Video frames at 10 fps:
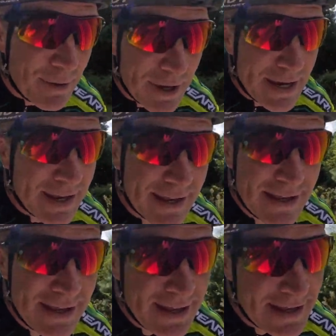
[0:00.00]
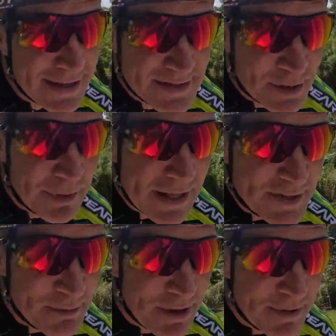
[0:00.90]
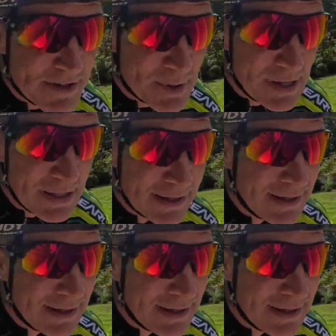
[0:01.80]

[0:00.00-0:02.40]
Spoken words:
way, somebody else might be as well.